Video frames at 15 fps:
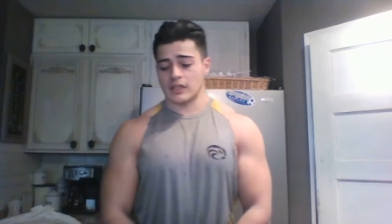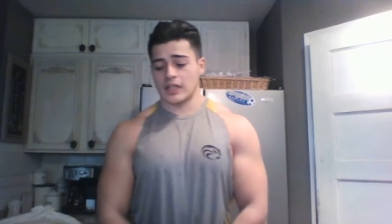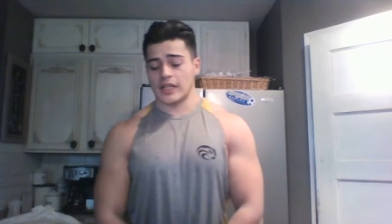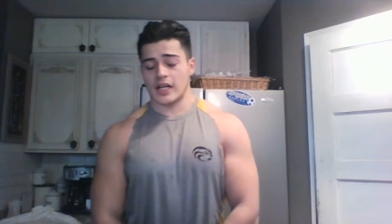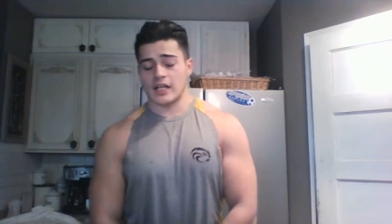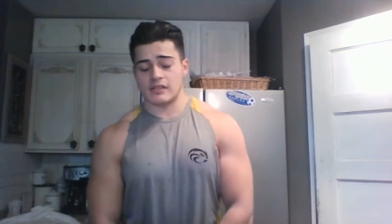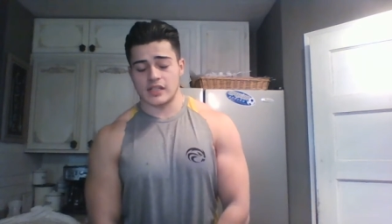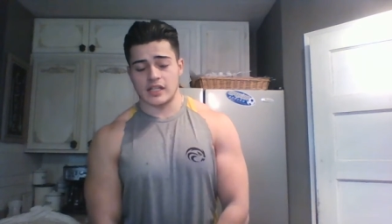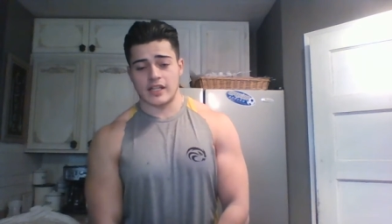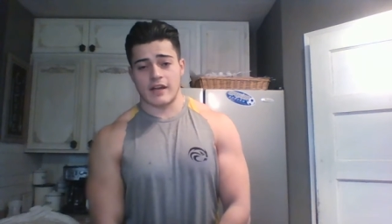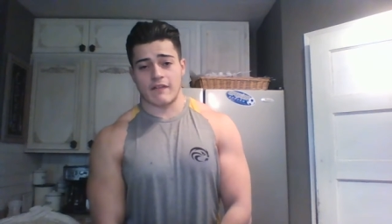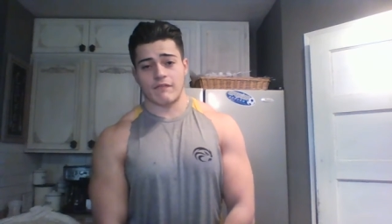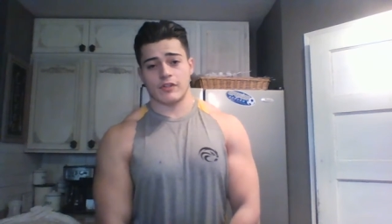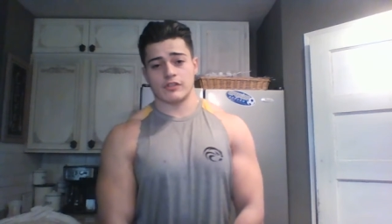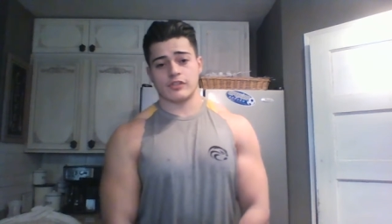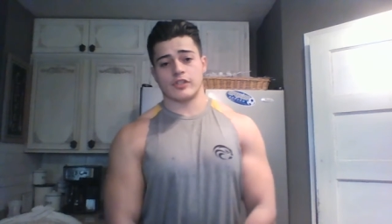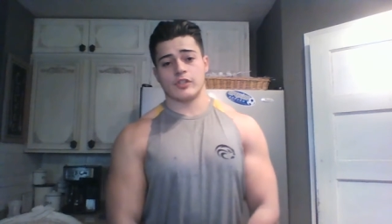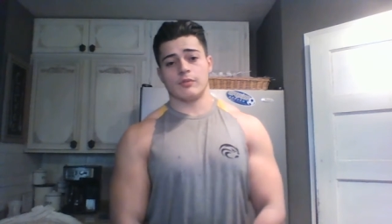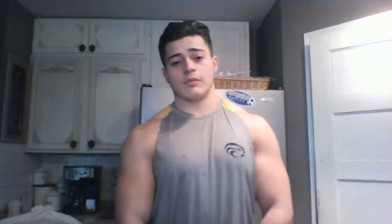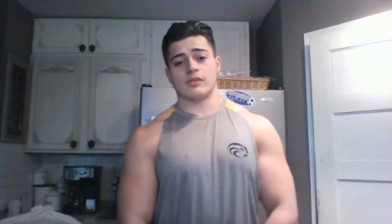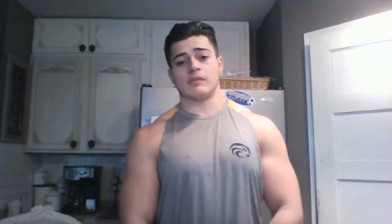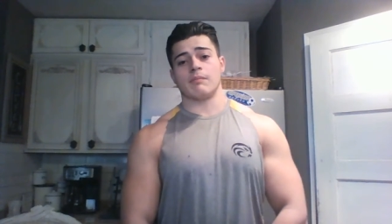like I said, that first
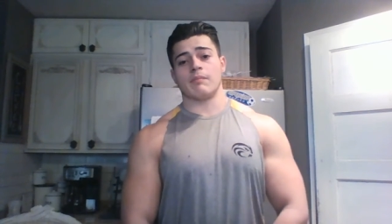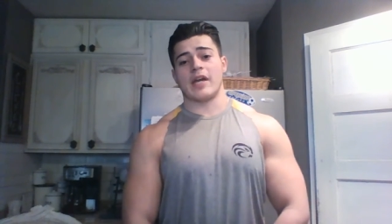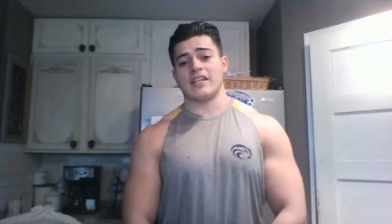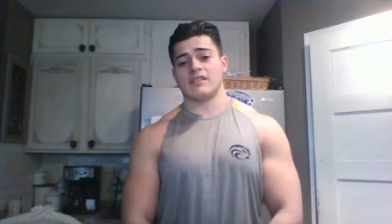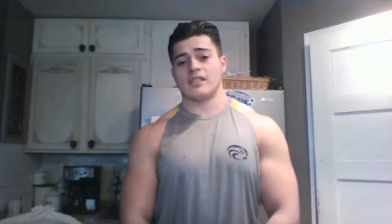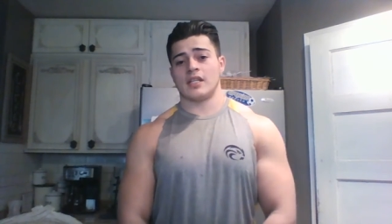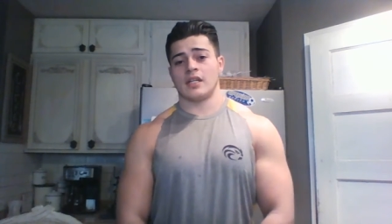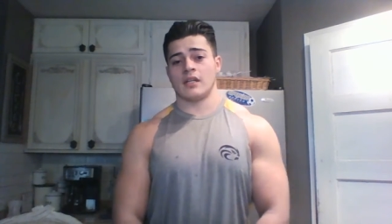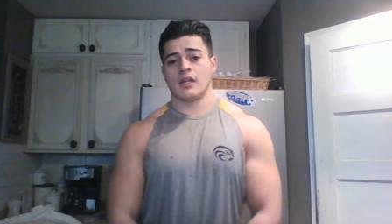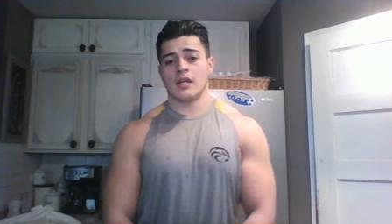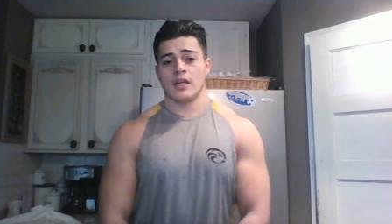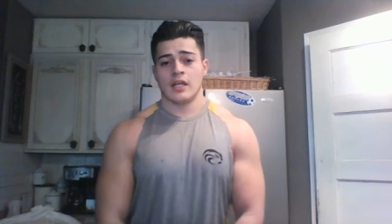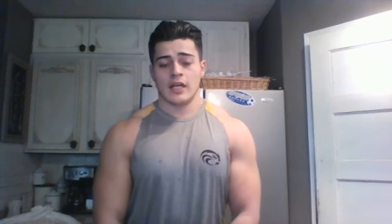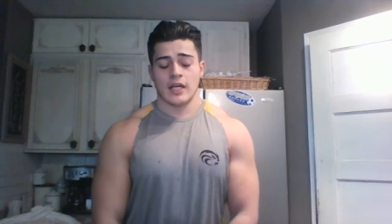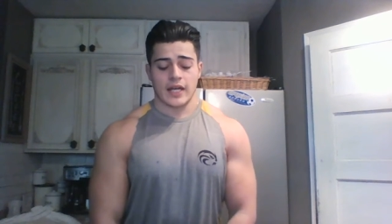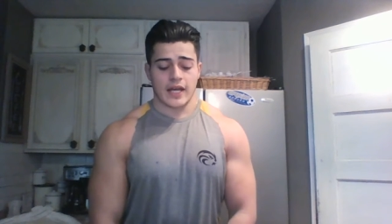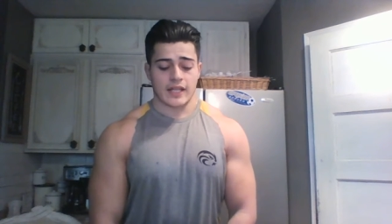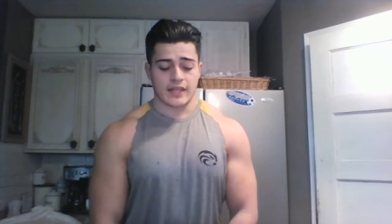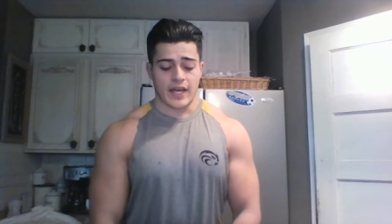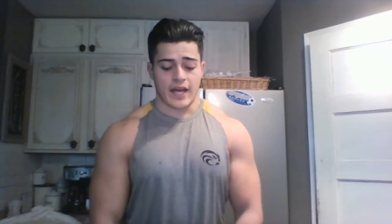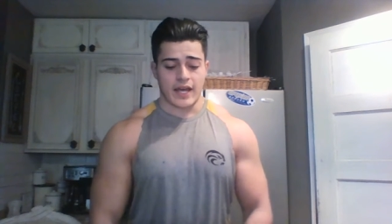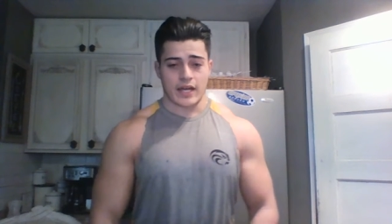scoop was amazing,
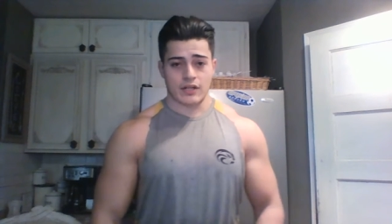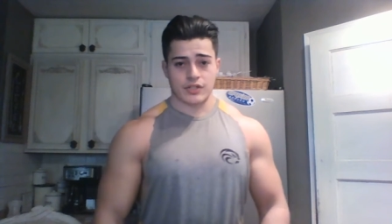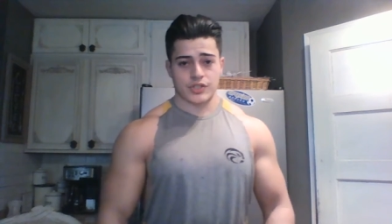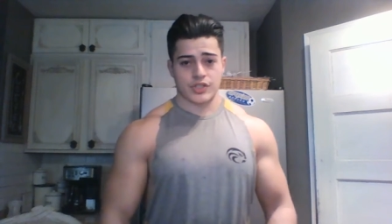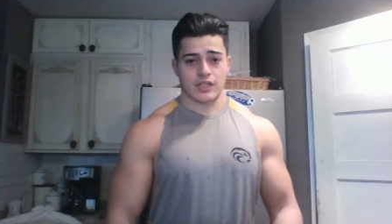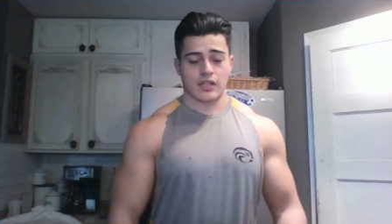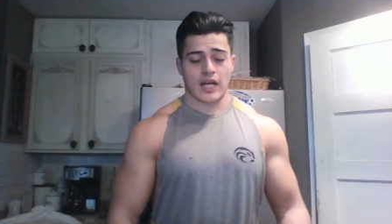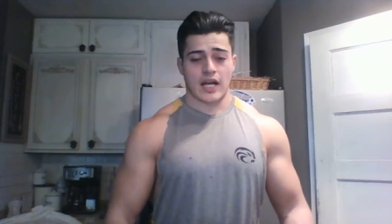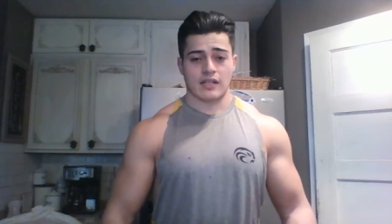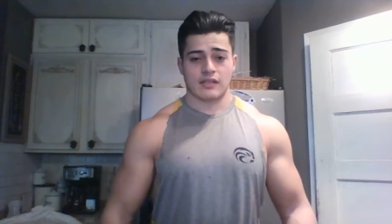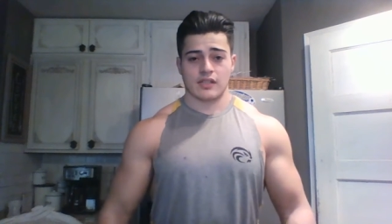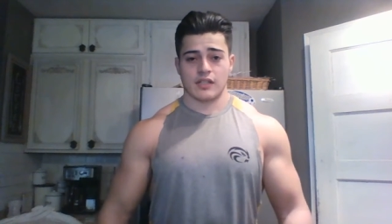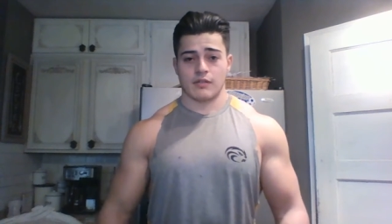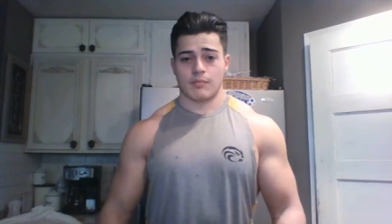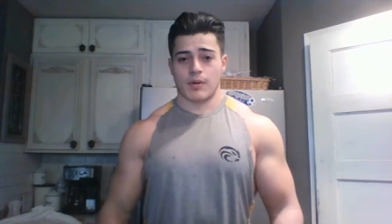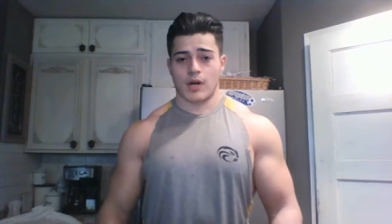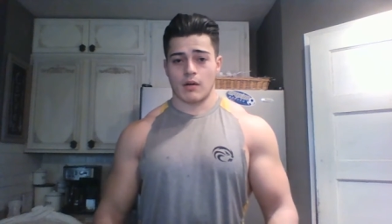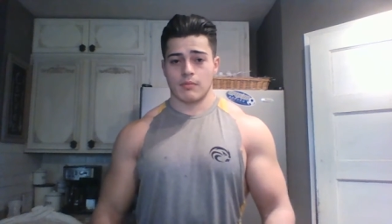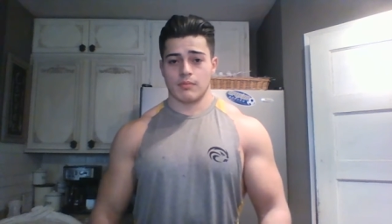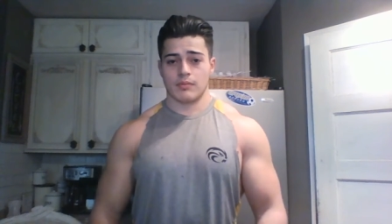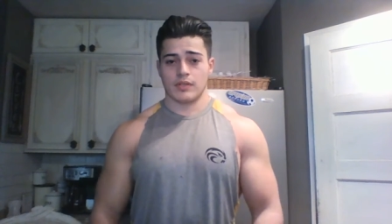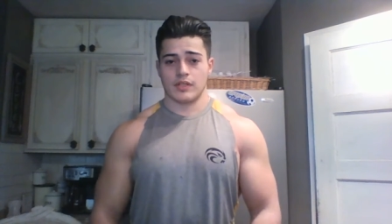and that energy lasted
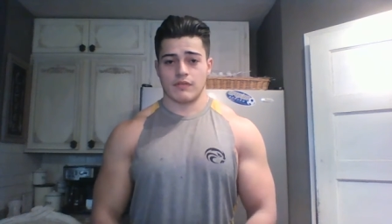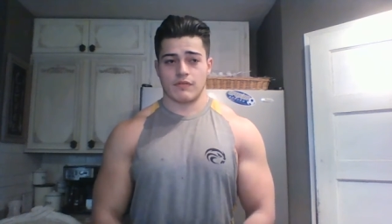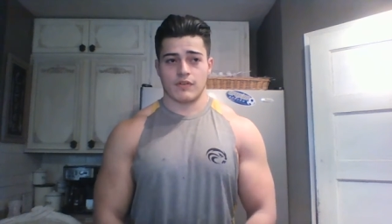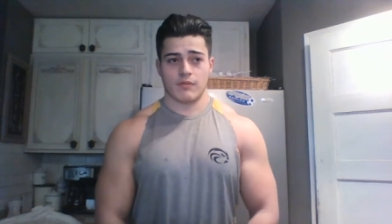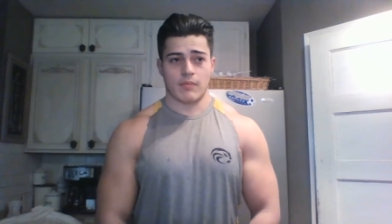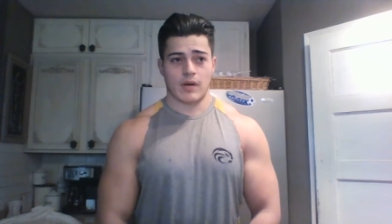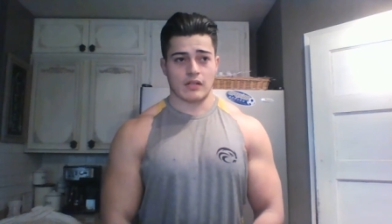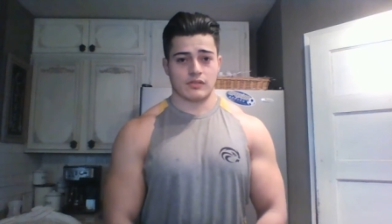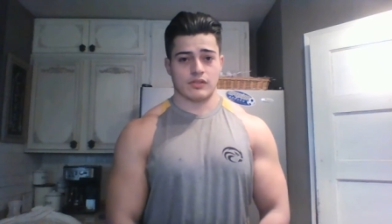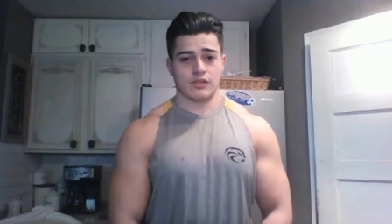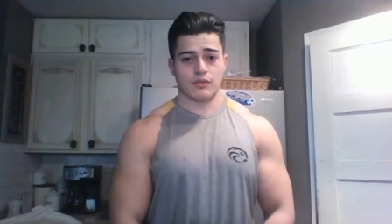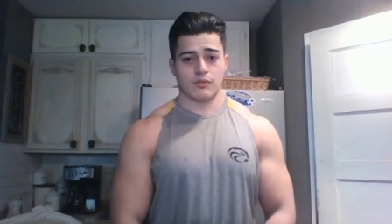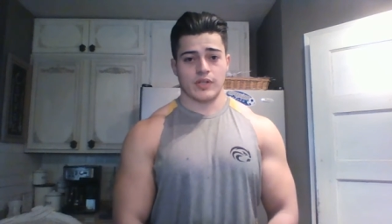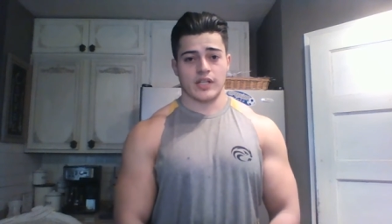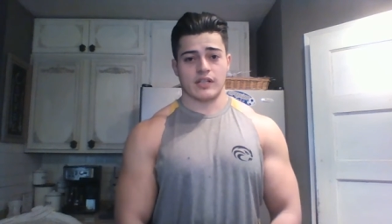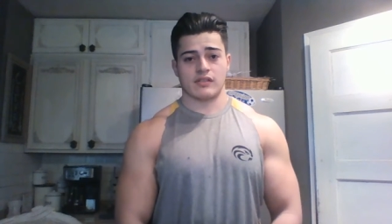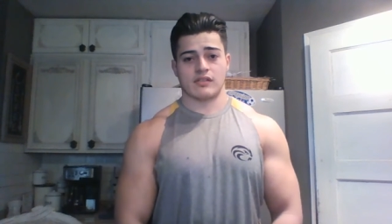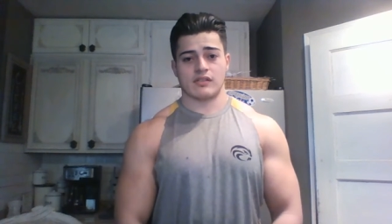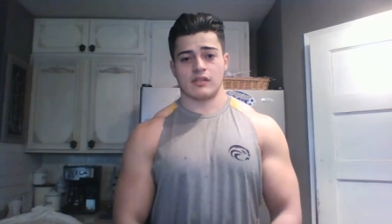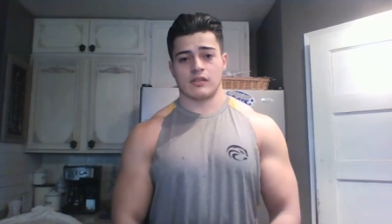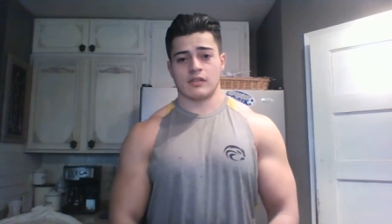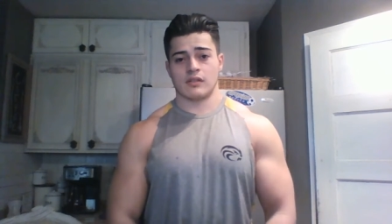probably for about 2
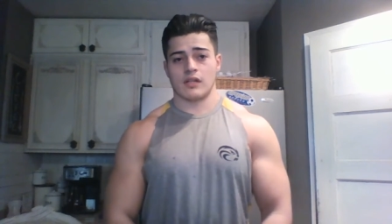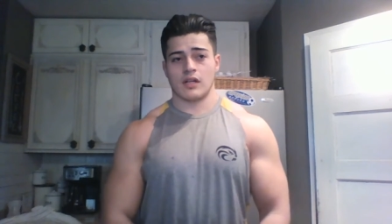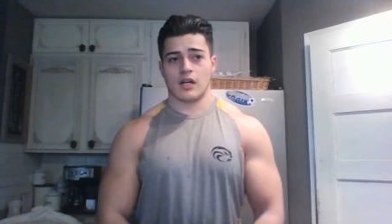weeks.